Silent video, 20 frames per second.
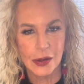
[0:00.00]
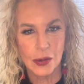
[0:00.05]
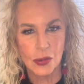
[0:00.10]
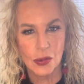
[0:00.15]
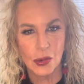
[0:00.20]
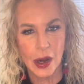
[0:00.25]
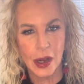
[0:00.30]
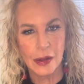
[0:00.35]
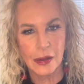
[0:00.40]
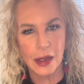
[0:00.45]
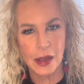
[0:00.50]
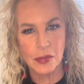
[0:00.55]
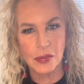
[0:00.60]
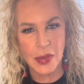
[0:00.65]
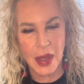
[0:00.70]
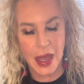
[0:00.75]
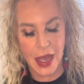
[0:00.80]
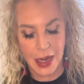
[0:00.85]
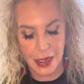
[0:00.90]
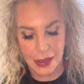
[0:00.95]
Well, I'm
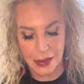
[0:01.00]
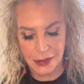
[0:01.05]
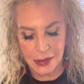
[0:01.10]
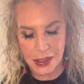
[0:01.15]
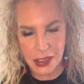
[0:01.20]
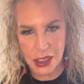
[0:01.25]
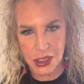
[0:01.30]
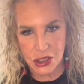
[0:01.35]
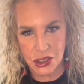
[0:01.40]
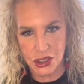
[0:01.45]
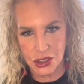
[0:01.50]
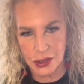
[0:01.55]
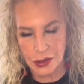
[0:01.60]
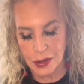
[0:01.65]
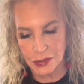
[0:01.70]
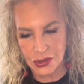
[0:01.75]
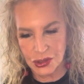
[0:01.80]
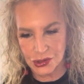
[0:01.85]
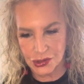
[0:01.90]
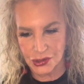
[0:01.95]
back in the kitchen.
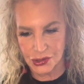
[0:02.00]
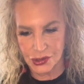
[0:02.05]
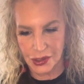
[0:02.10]
I'm just